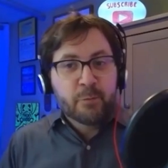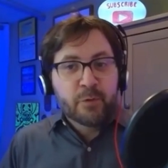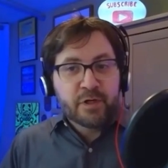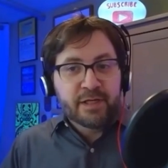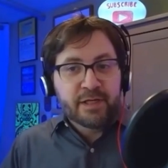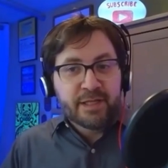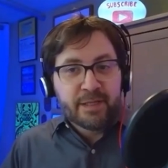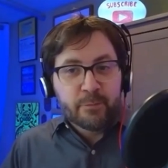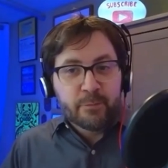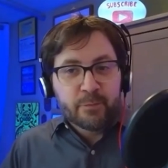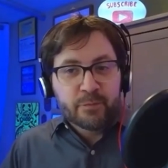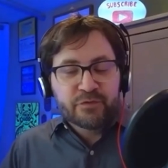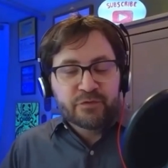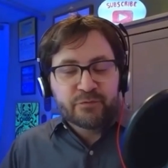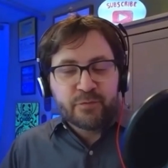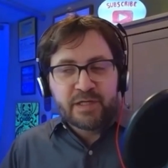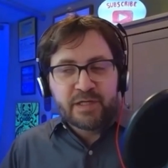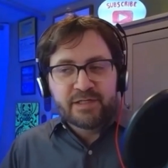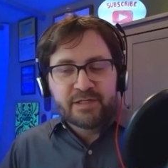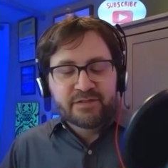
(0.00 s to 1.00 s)
we're going to get
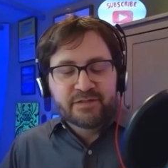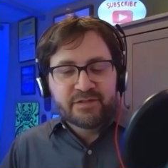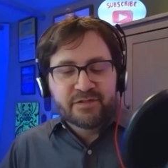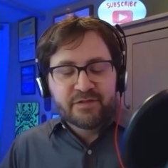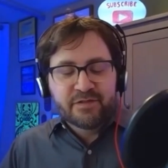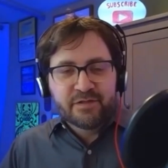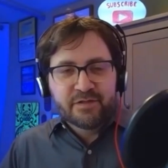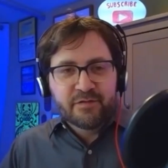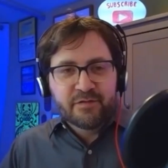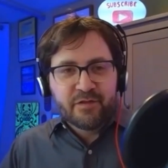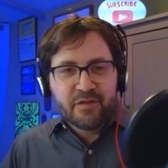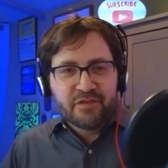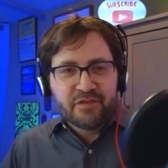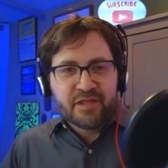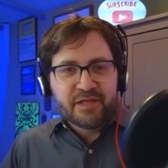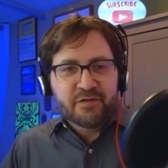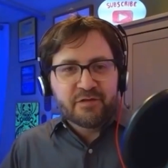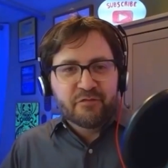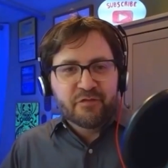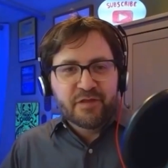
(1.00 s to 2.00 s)
straight into the
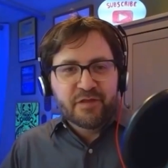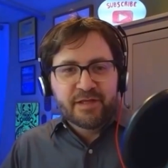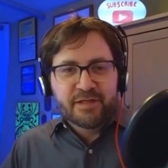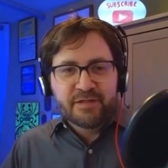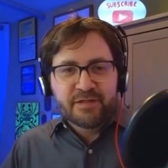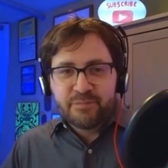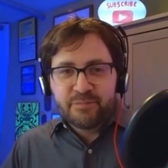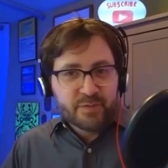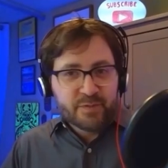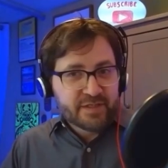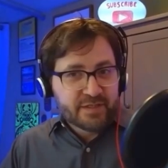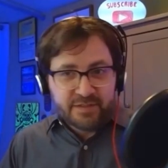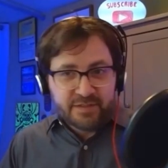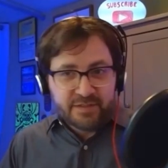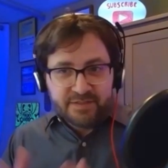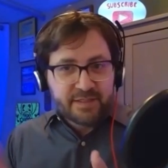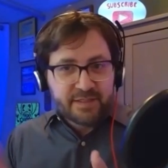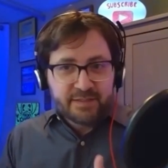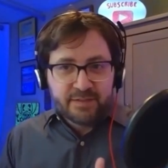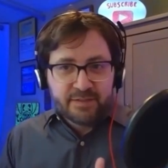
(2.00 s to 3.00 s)
thick of things because,